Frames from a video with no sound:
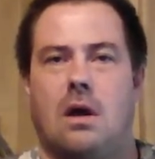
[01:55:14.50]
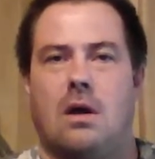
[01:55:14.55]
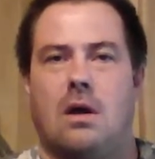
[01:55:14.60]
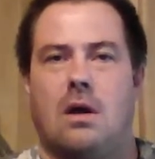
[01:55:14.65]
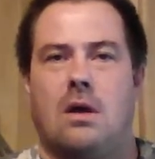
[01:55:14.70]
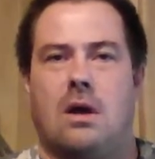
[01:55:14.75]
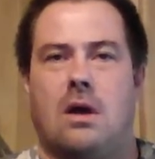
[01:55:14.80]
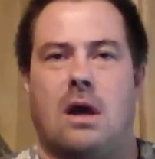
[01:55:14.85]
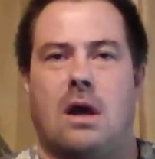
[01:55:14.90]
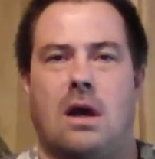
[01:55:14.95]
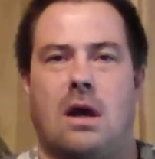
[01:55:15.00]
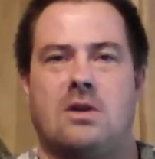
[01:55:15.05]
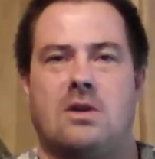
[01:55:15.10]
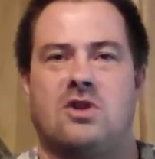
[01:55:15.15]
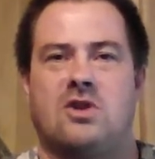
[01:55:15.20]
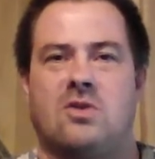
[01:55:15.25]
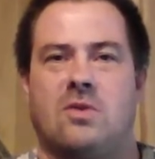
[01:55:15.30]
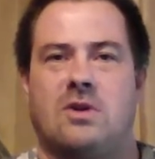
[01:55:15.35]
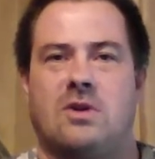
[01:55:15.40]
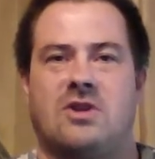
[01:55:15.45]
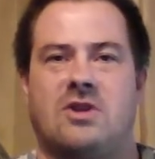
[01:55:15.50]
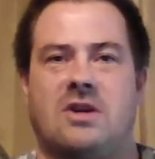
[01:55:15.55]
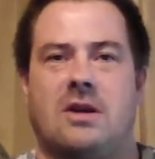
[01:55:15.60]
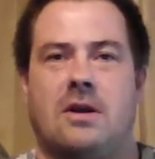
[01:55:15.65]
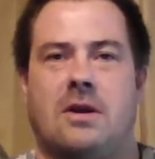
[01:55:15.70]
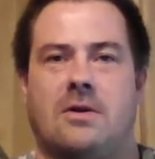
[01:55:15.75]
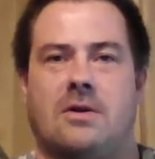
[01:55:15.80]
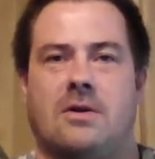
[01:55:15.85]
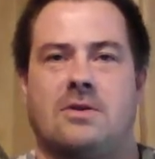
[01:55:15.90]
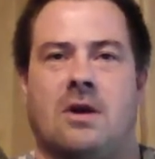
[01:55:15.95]
you had to switch
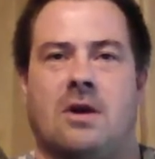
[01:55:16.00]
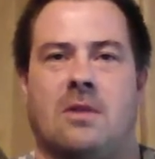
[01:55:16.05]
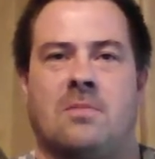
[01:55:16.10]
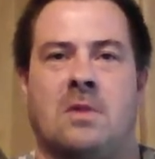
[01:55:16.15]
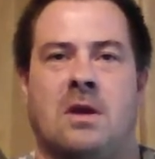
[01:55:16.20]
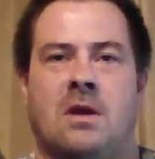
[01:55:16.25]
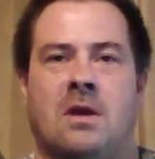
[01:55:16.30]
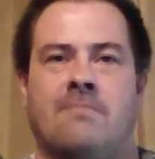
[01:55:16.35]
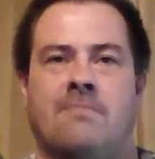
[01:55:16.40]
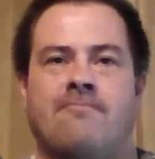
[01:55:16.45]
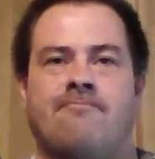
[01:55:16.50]
gears on me.